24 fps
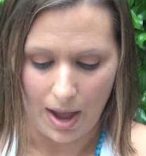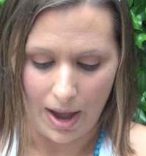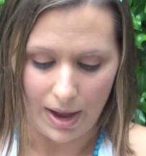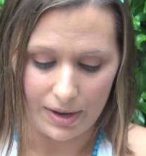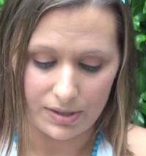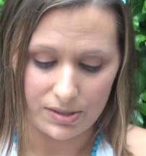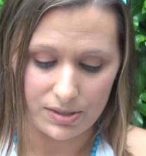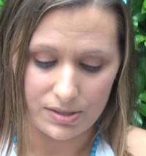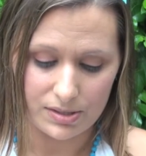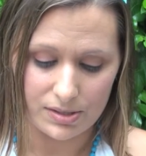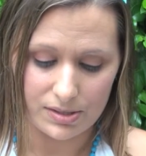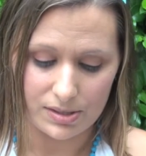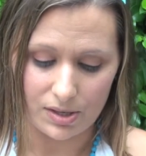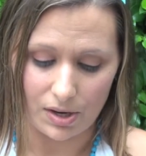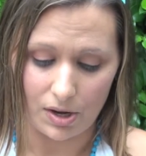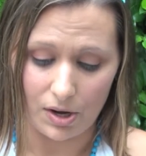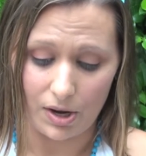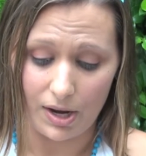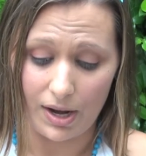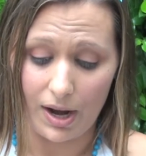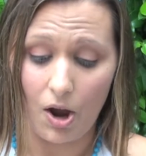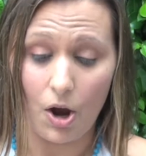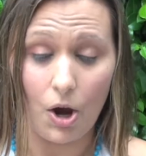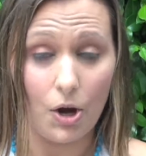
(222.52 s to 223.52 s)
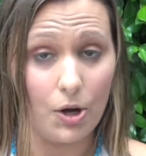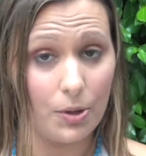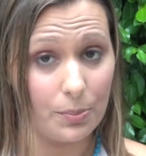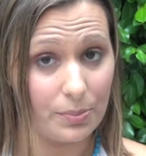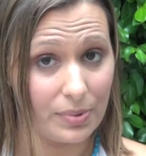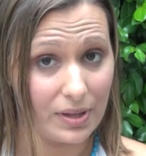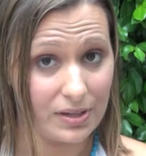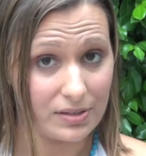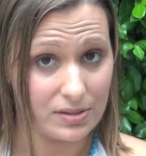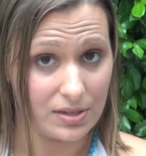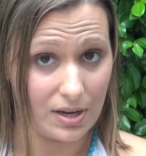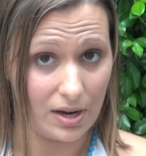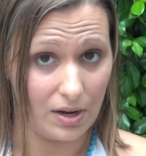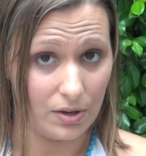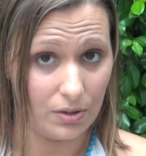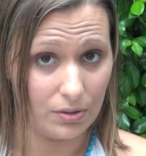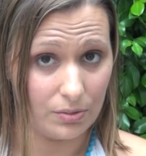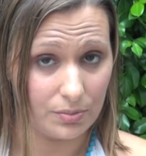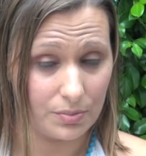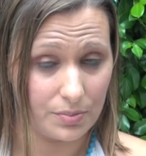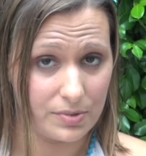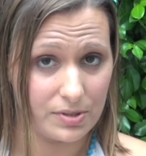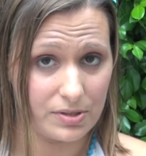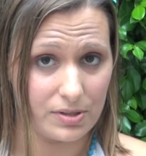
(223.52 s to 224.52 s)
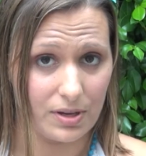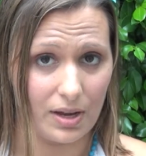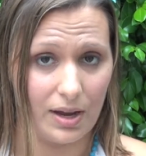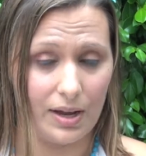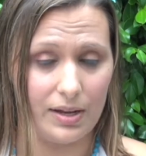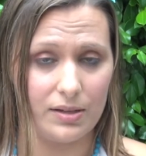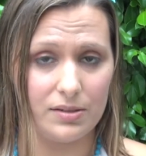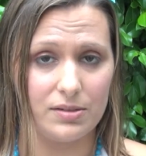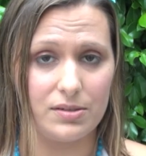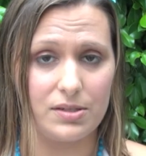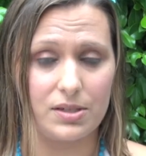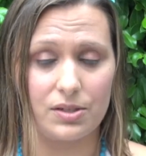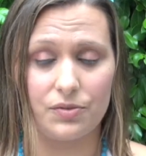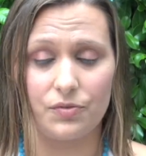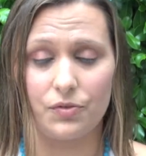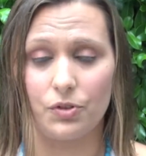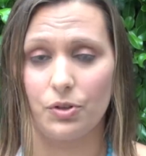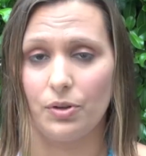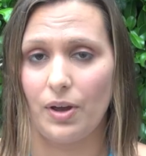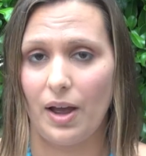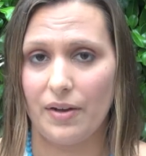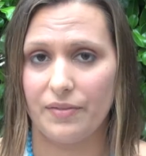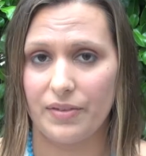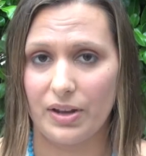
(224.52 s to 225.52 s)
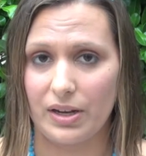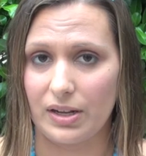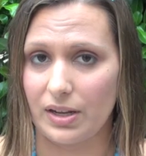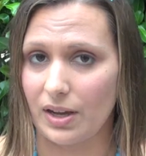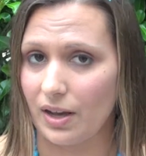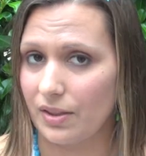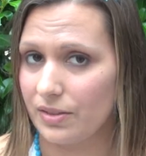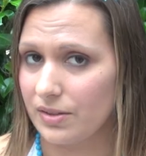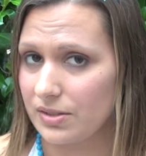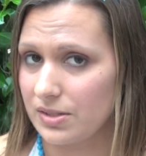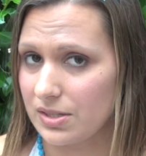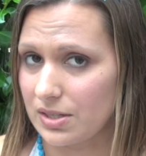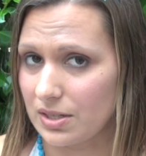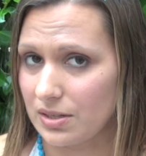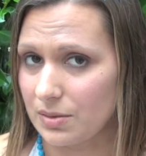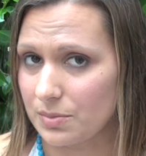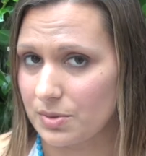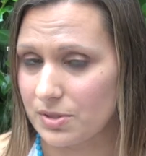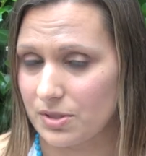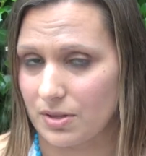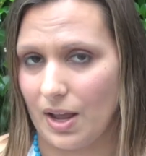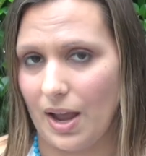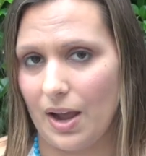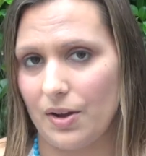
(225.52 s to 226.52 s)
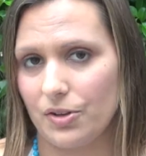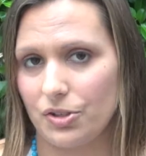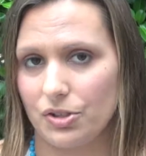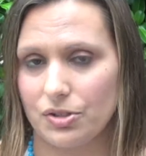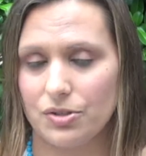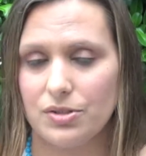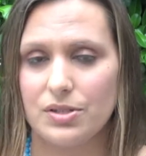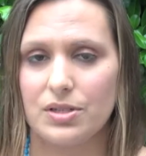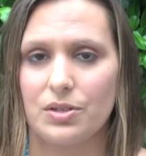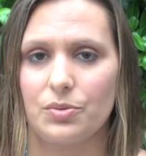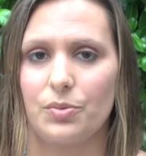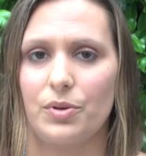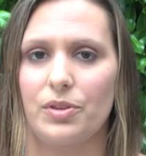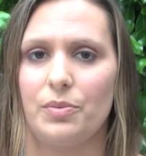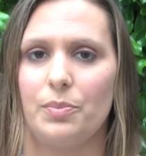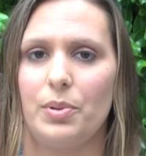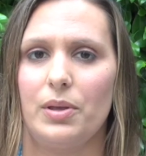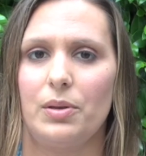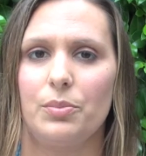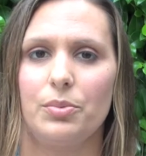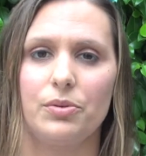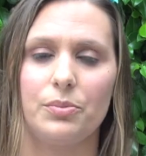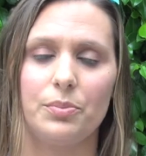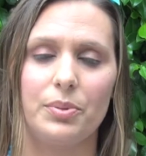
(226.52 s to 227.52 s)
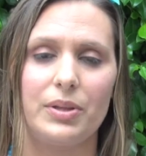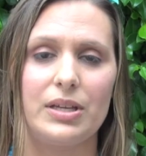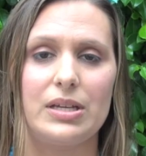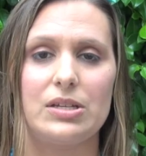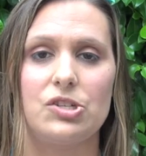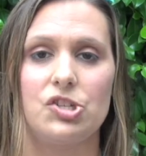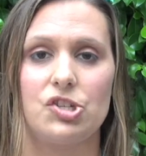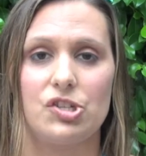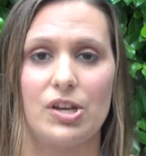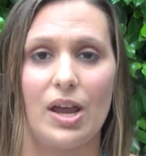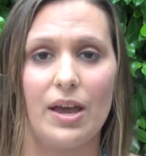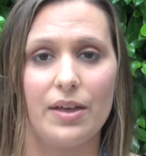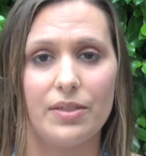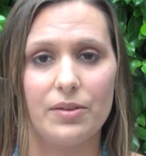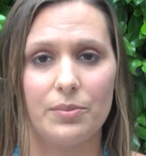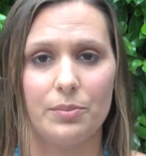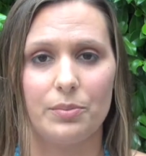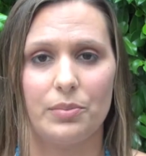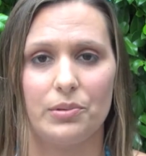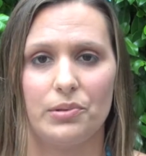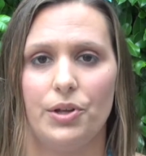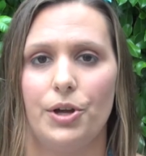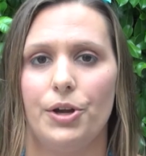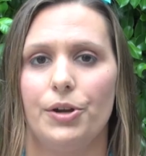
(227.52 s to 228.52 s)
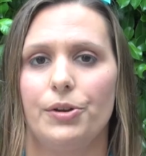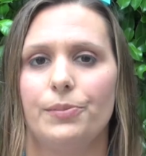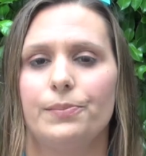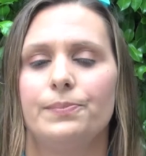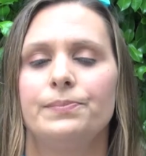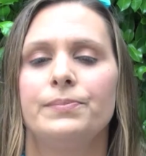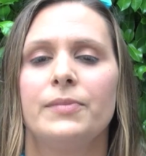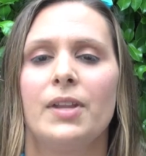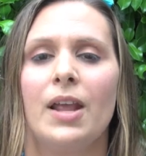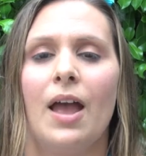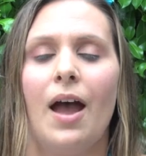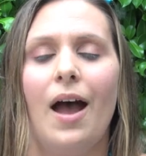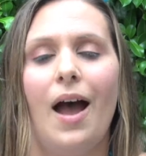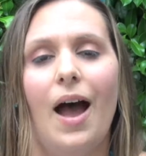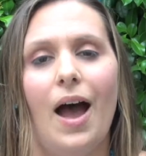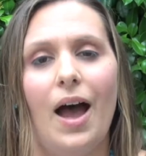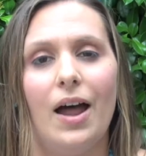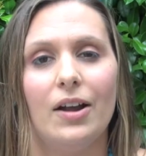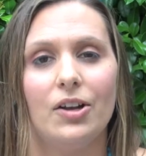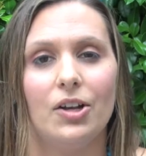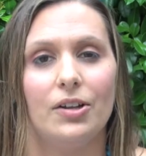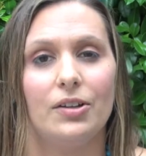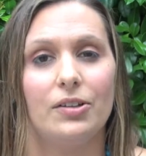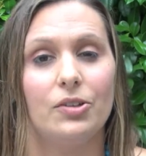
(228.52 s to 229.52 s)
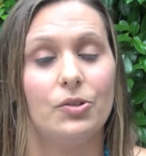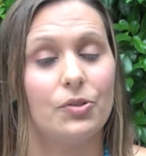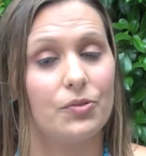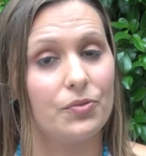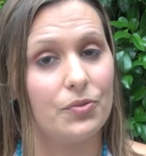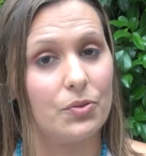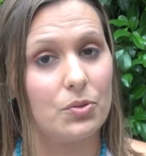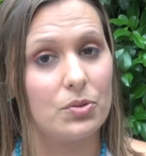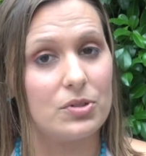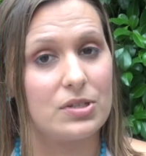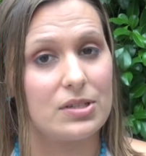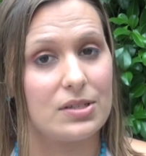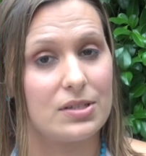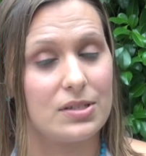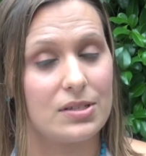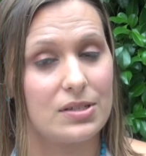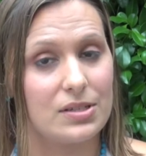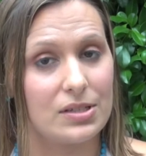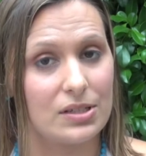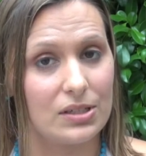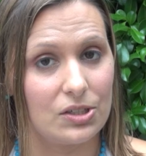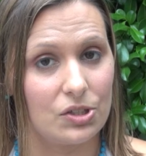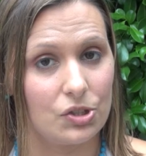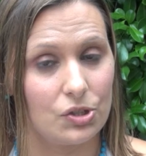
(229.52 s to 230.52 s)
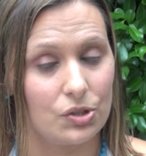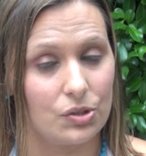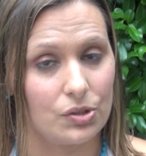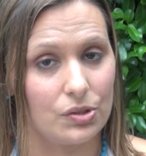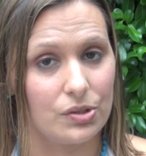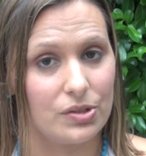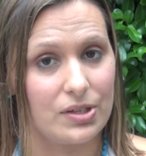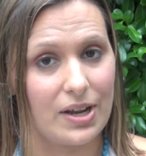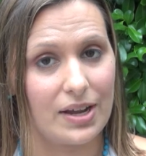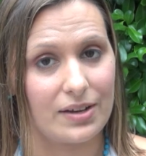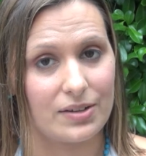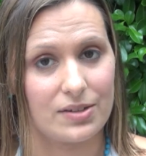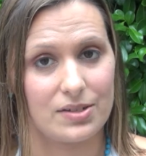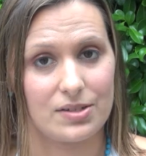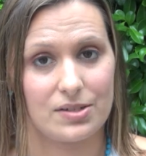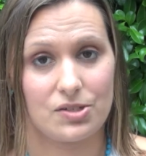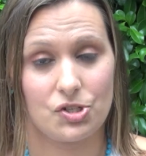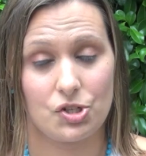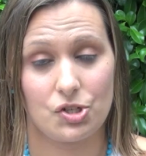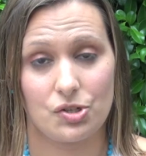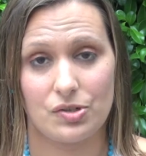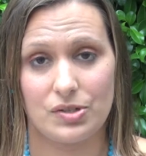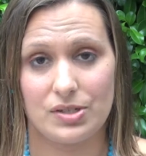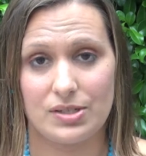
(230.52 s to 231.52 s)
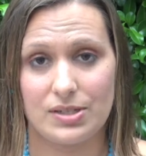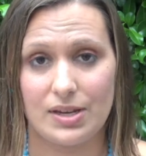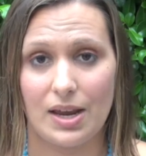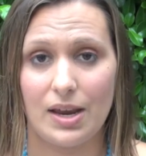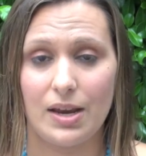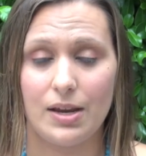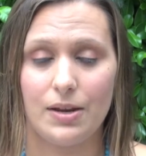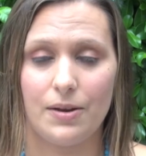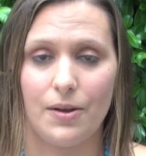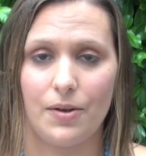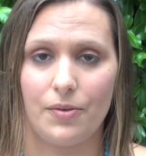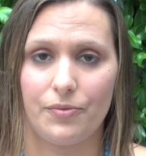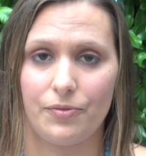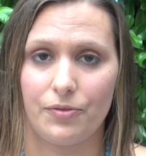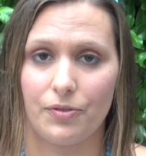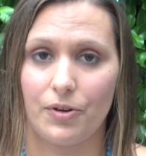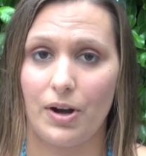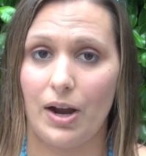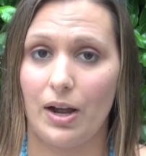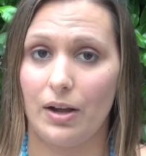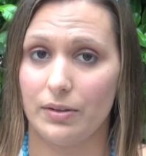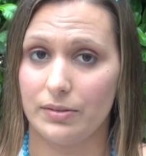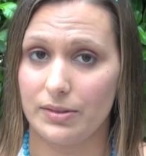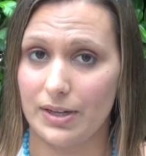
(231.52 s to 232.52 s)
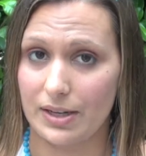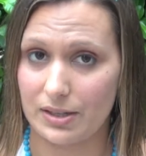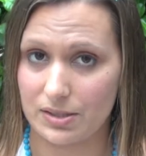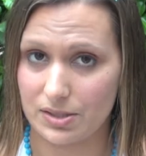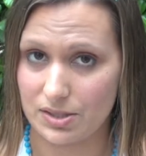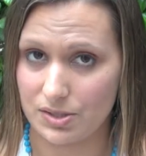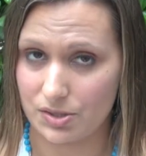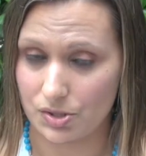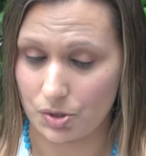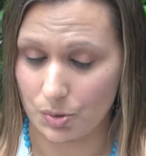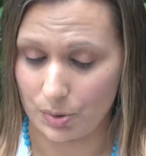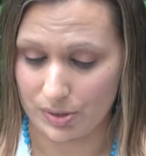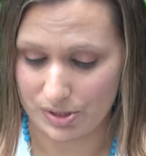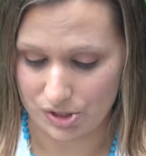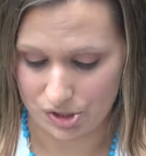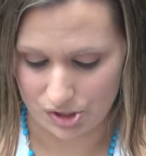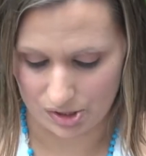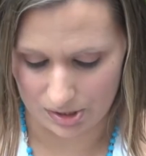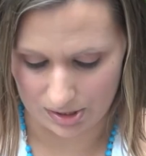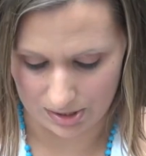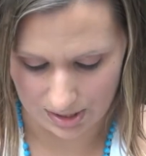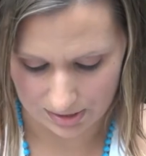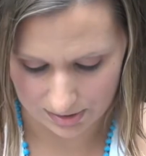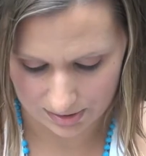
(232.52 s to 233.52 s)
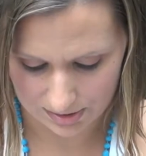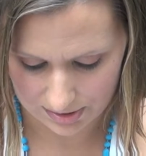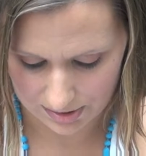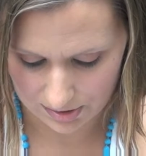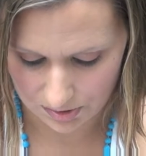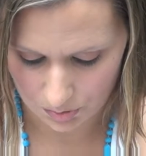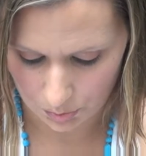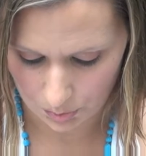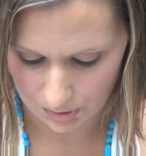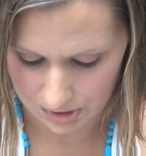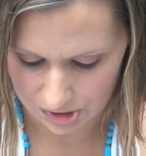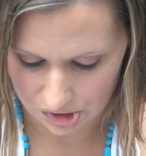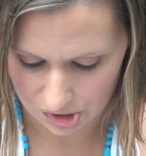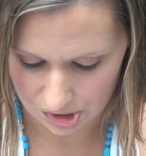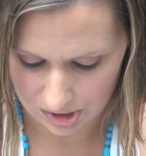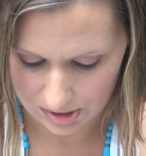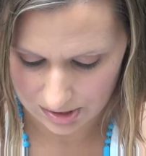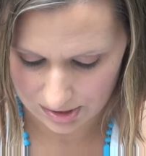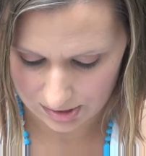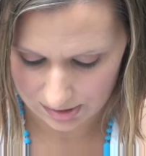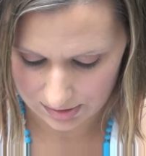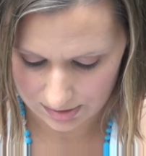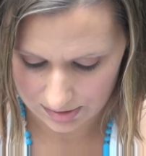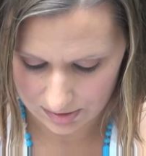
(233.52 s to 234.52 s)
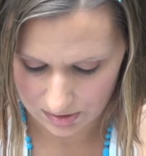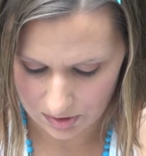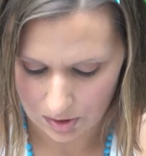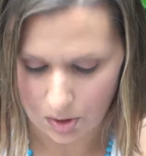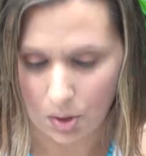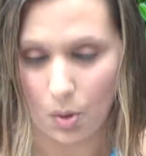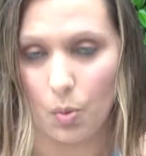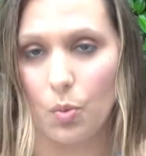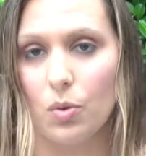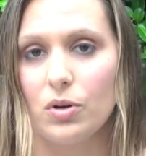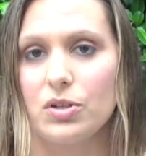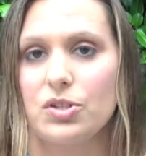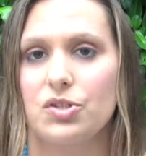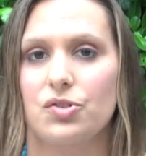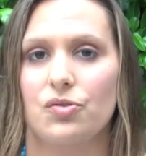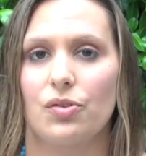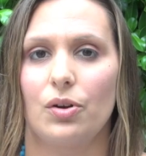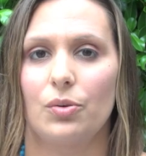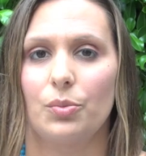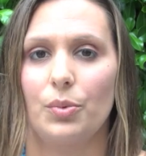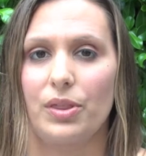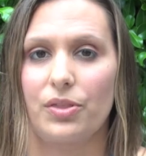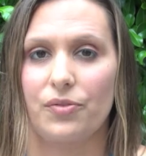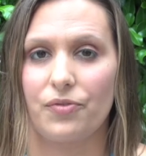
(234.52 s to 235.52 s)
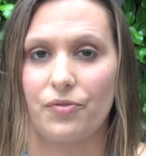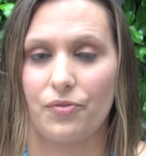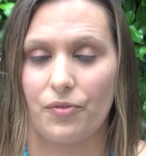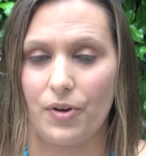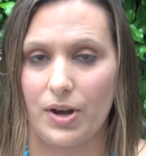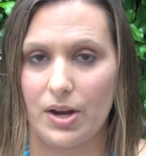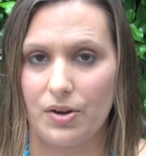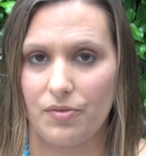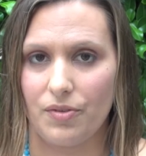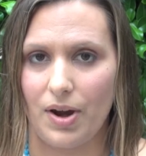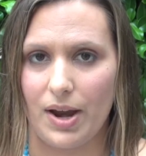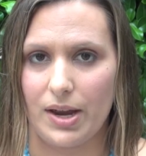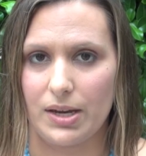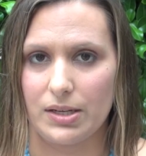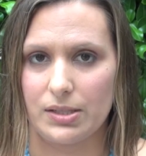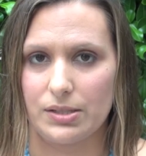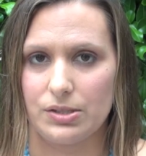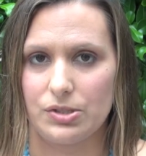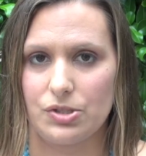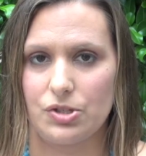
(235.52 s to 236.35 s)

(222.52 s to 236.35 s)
And I hope that's helped, and if you have any other tips on how you deal with people, please share them below. And I look forward to seeing you next Tuesday for our next question and answer, which is, what's wrong with free range?